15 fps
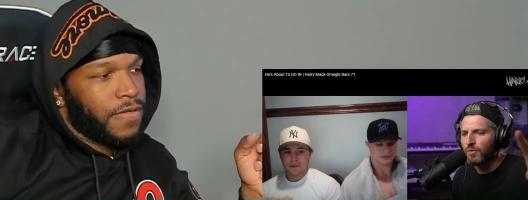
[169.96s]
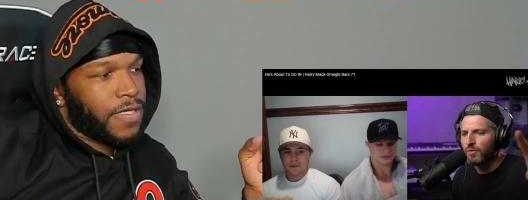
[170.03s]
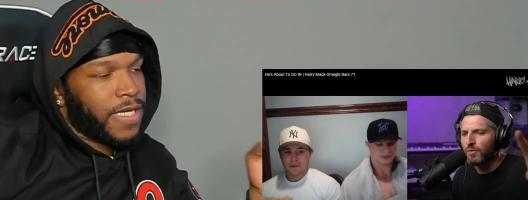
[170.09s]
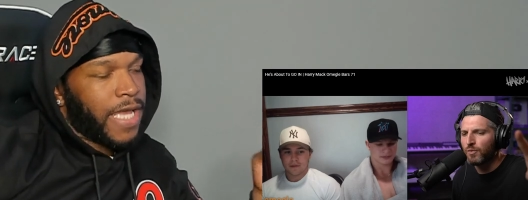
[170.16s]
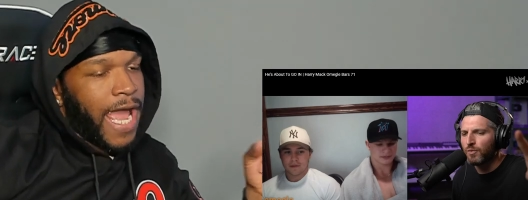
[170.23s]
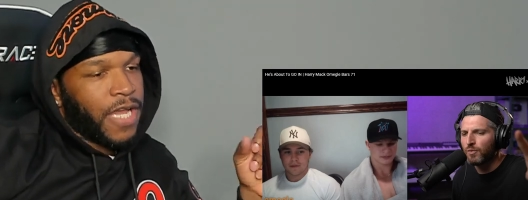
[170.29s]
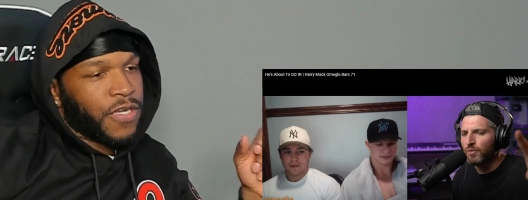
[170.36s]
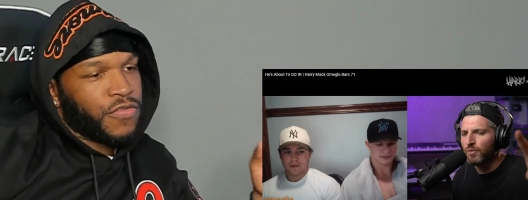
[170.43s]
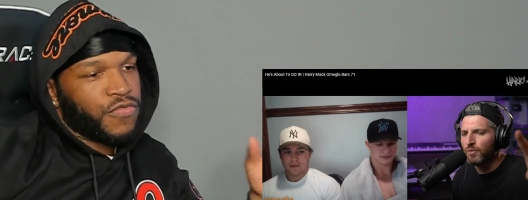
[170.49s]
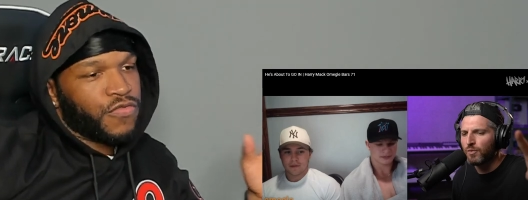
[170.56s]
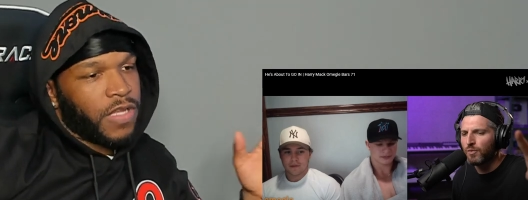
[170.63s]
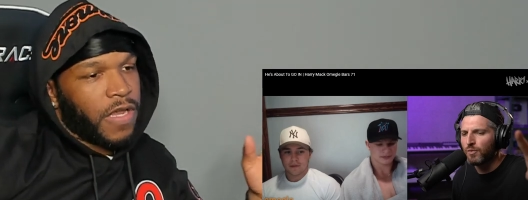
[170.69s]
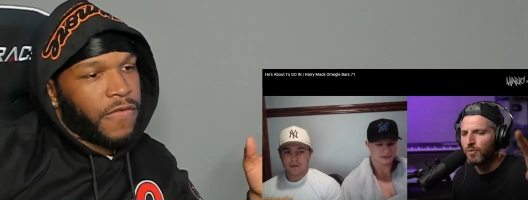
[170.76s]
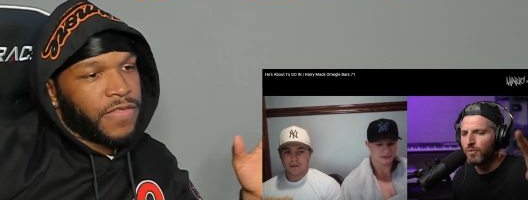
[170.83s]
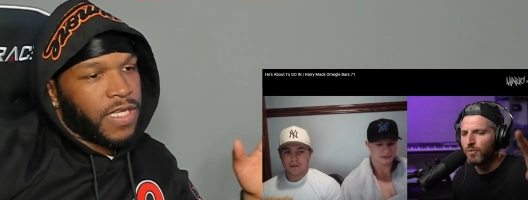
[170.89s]
Speaker 1: Cash
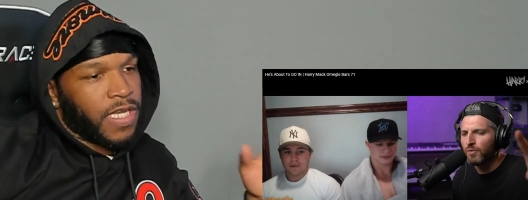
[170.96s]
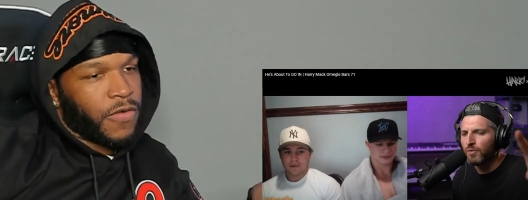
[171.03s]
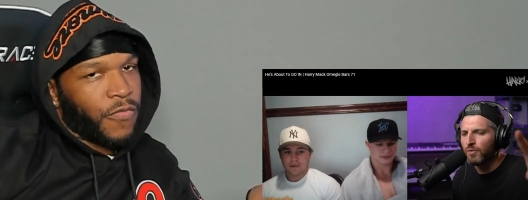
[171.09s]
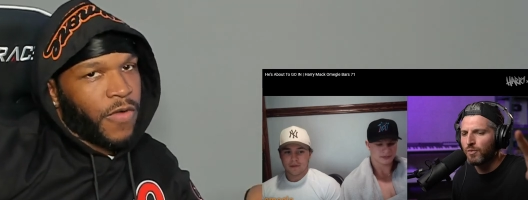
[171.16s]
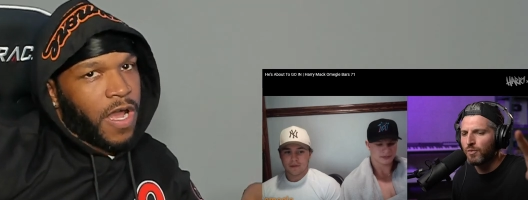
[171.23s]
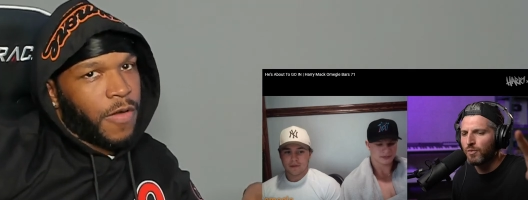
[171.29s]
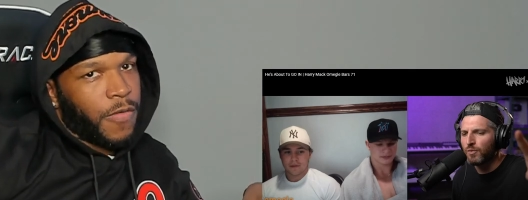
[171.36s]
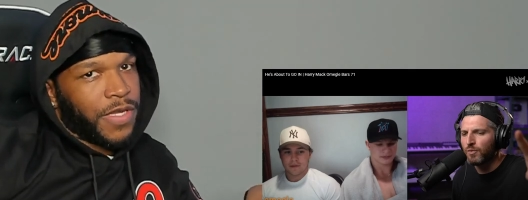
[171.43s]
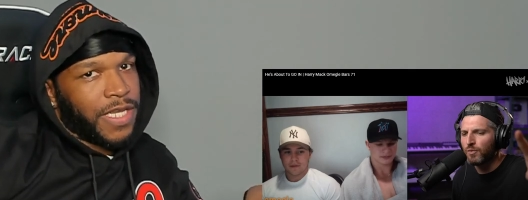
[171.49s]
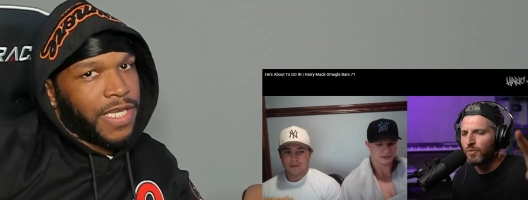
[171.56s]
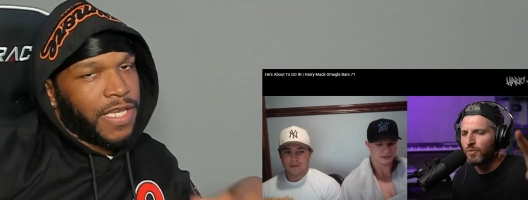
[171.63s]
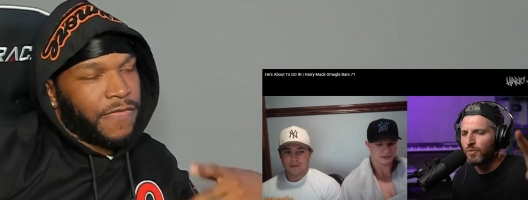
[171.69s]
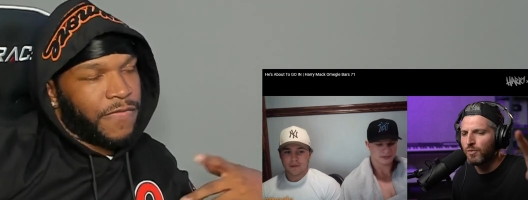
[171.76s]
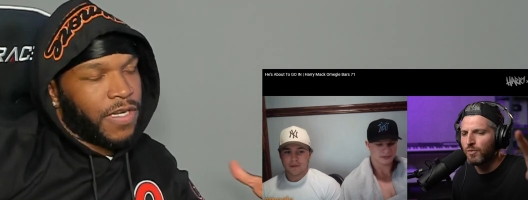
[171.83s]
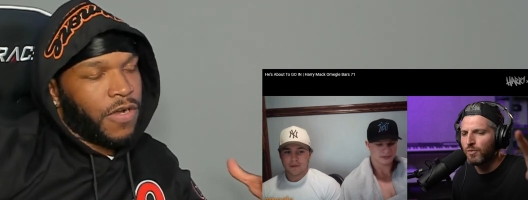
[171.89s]
ruled everything around me,
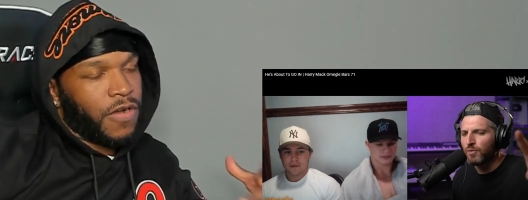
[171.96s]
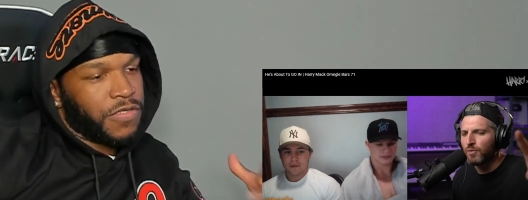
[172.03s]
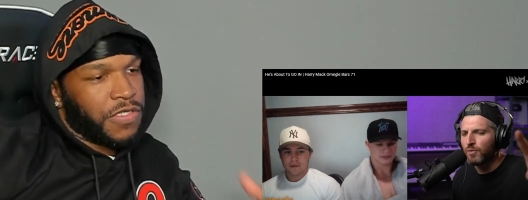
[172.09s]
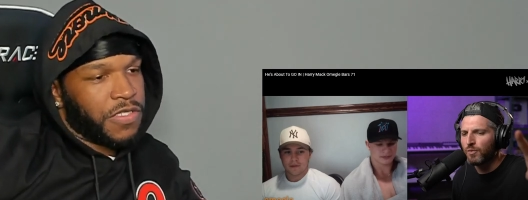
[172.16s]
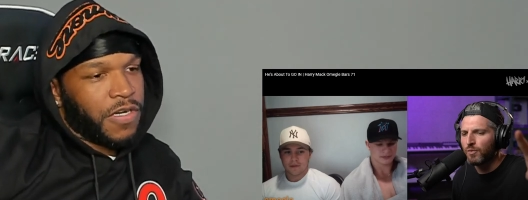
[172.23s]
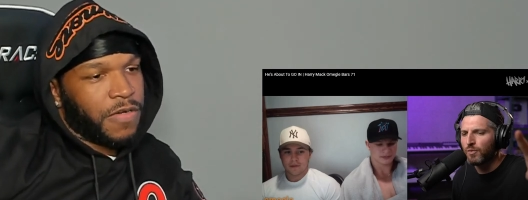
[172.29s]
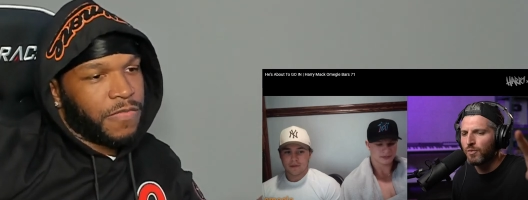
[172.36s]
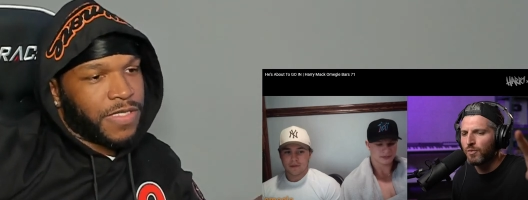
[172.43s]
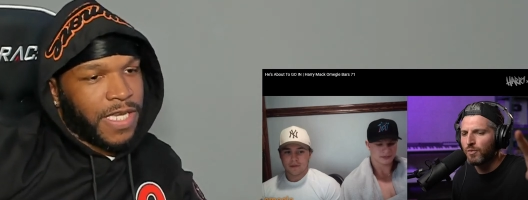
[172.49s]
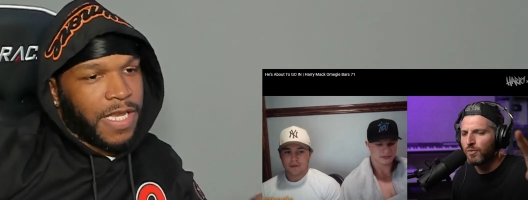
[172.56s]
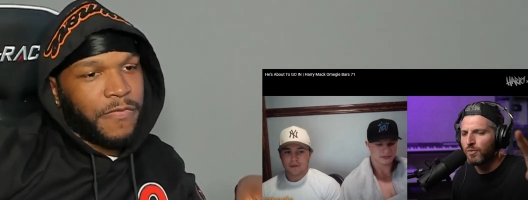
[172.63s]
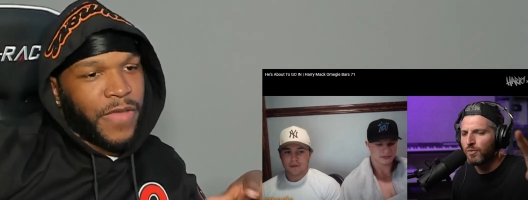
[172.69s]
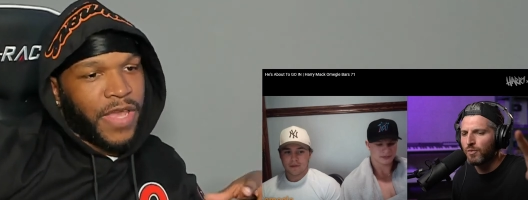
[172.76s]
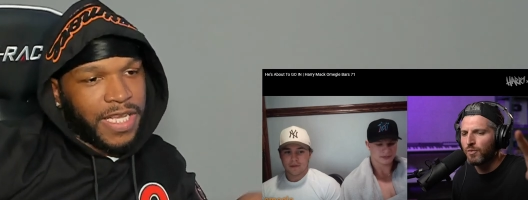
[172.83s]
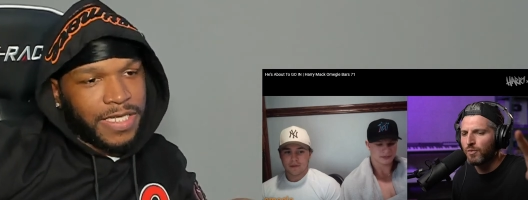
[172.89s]
even though, you know what I'm
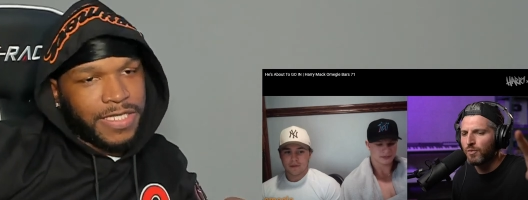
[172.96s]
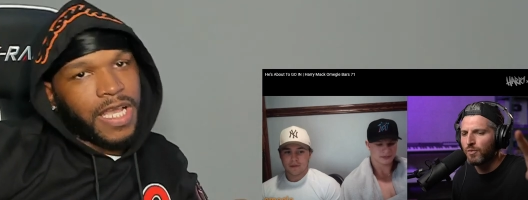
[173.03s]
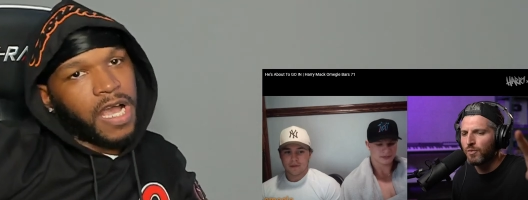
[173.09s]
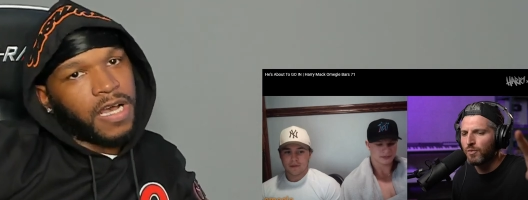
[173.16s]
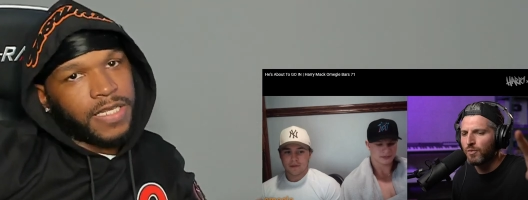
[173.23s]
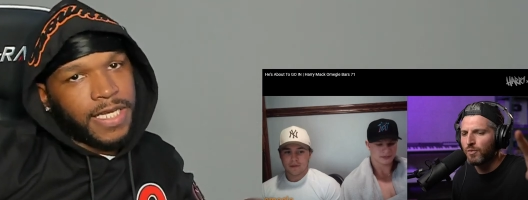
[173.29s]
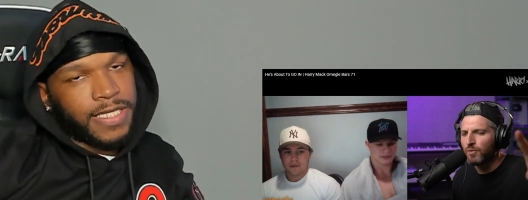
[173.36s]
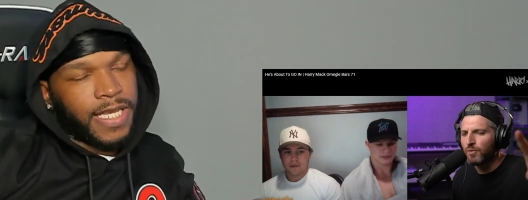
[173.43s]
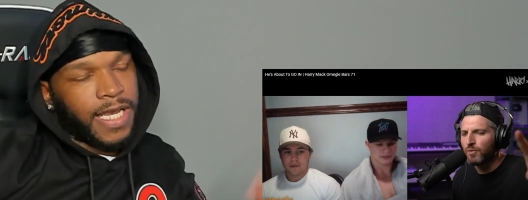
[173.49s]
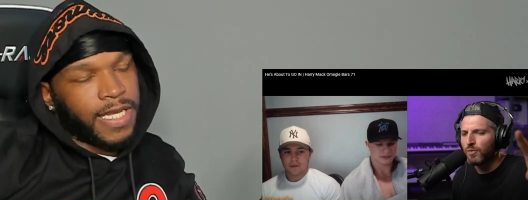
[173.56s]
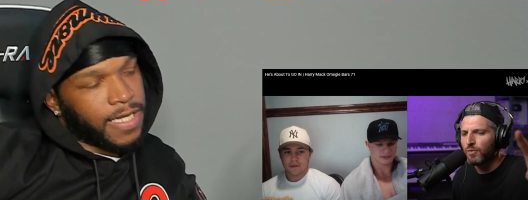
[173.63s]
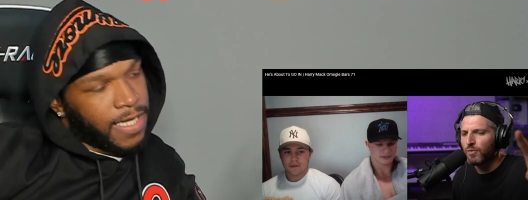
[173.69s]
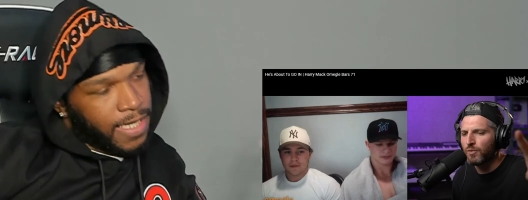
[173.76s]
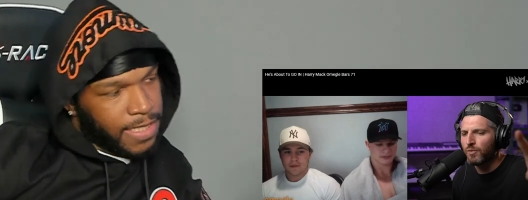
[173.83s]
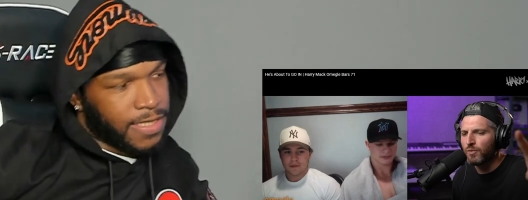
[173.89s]
saying, make it sound like that,
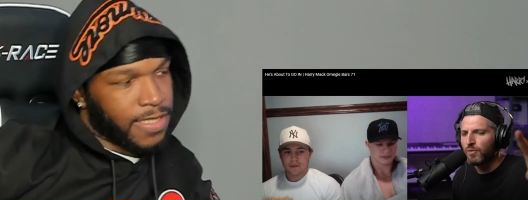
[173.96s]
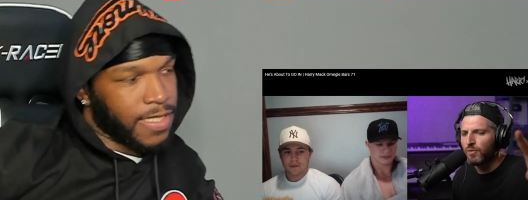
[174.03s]
then he's